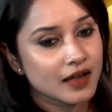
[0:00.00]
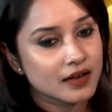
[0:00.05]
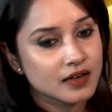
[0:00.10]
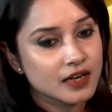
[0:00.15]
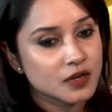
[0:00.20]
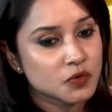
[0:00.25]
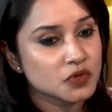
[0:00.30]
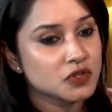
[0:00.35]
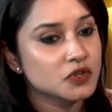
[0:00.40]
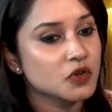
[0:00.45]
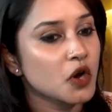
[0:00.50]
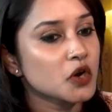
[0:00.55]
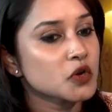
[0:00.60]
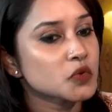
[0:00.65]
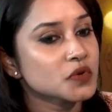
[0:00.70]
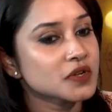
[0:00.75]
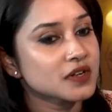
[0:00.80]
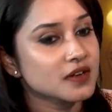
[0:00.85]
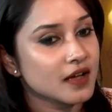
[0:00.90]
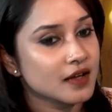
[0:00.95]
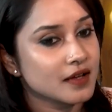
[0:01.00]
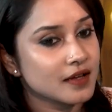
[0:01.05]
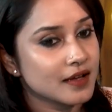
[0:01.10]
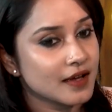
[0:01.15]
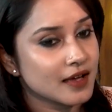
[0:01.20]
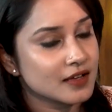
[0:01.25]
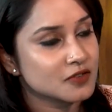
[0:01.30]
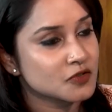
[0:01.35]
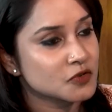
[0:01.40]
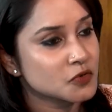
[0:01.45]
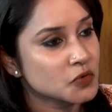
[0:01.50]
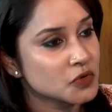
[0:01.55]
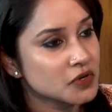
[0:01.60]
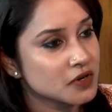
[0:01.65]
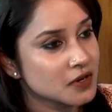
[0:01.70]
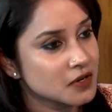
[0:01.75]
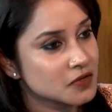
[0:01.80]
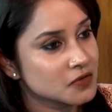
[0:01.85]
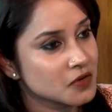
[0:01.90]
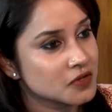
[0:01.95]
it was not even like he has two
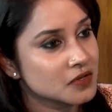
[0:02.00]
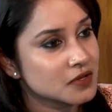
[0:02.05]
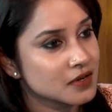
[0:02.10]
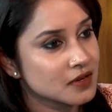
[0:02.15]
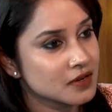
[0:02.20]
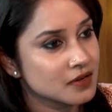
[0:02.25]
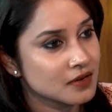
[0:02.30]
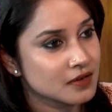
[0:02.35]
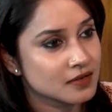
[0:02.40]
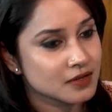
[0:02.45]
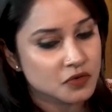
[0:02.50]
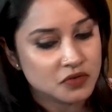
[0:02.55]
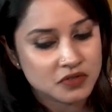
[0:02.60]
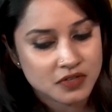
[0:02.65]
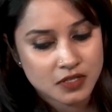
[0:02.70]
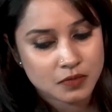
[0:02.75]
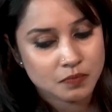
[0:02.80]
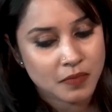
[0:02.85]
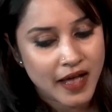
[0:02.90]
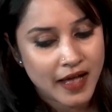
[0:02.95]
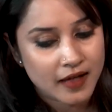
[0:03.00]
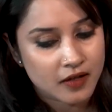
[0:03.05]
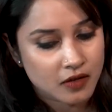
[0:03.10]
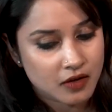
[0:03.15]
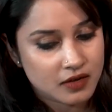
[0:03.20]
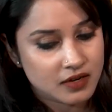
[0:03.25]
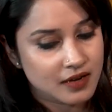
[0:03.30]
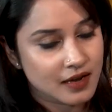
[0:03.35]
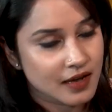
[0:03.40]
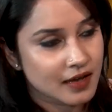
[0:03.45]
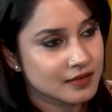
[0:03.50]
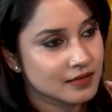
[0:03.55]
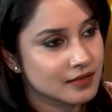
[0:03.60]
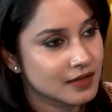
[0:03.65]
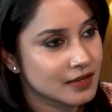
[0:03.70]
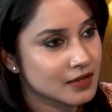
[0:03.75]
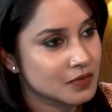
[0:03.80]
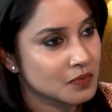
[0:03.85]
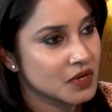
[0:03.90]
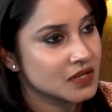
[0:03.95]
years or three years. It was just bang on. He has
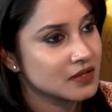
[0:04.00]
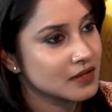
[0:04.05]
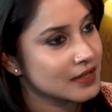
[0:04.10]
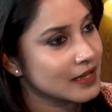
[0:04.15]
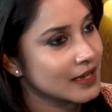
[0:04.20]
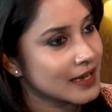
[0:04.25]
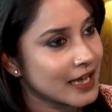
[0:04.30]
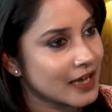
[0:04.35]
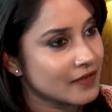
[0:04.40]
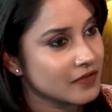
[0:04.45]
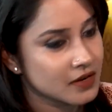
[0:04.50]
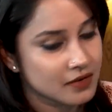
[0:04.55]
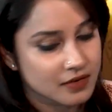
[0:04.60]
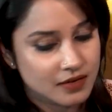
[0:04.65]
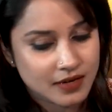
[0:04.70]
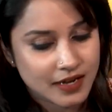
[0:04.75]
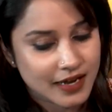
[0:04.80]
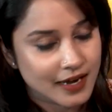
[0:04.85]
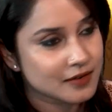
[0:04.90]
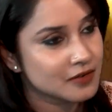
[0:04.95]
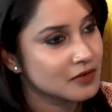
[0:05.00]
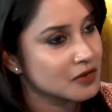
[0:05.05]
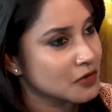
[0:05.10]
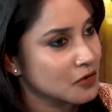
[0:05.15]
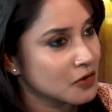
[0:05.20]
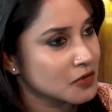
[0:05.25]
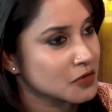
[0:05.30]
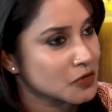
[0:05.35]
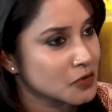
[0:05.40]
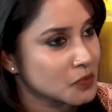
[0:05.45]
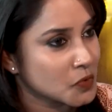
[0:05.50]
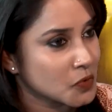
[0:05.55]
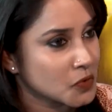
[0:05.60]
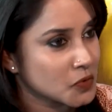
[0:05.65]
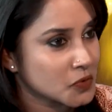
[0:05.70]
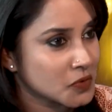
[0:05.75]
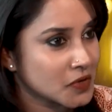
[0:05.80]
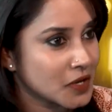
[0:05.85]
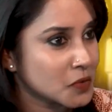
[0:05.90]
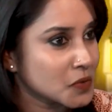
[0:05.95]
six months and they gave a date written on the report.
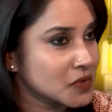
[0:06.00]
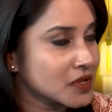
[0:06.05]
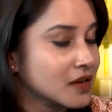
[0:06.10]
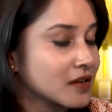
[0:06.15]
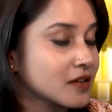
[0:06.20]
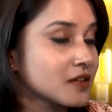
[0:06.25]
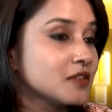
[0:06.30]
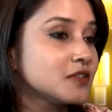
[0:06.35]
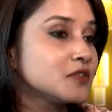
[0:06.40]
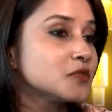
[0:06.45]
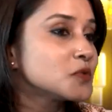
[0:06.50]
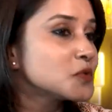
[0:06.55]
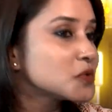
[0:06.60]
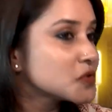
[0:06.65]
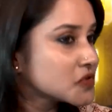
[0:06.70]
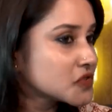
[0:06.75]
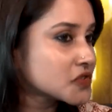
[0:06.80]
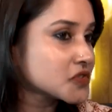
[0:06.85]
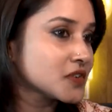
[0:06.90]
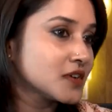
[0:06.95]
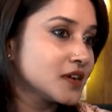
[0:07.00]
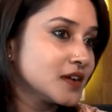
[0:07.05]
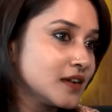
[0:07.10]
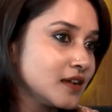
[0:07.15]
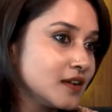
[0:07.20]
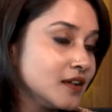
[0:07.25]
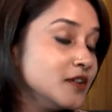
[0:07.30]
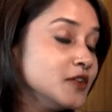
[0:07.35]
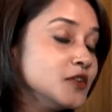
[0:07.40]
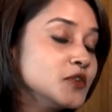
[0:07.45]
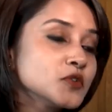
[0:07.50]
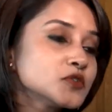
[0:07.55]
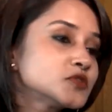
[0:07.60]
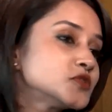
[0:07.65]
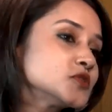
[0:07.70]
So that was like a huge, huge, Shock.